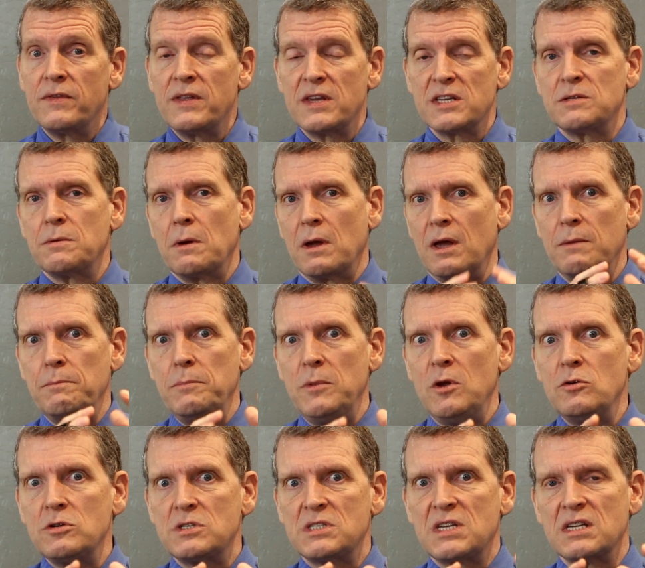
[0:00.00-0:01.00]
this
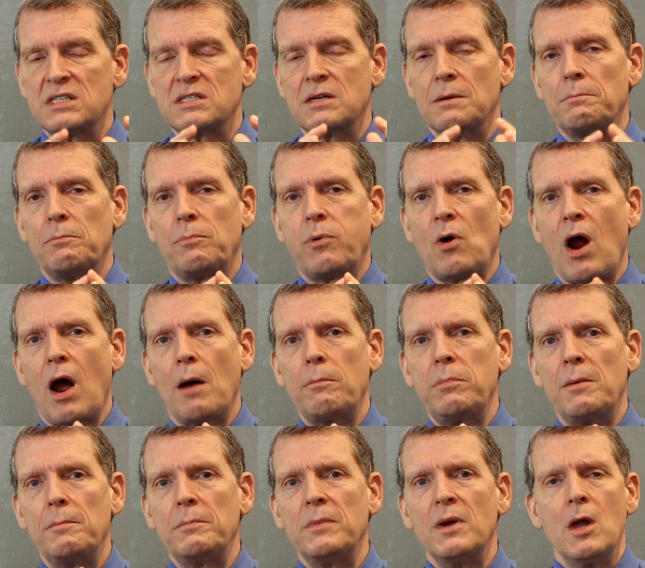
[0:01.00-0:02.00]
immune system
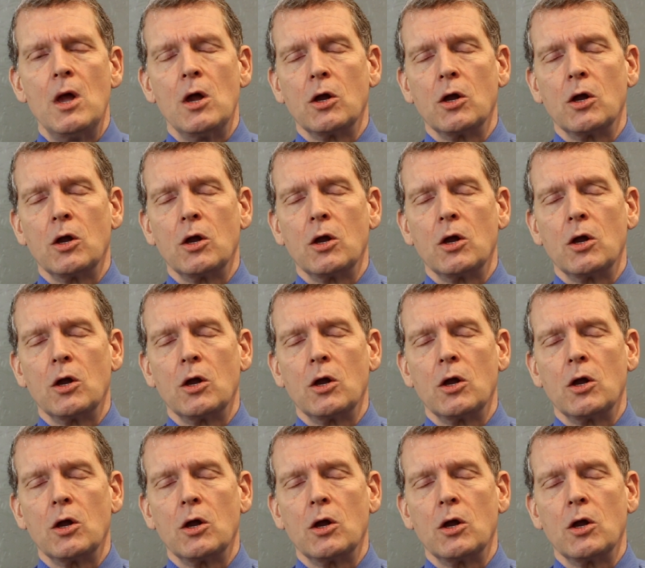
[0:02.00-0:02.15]
problem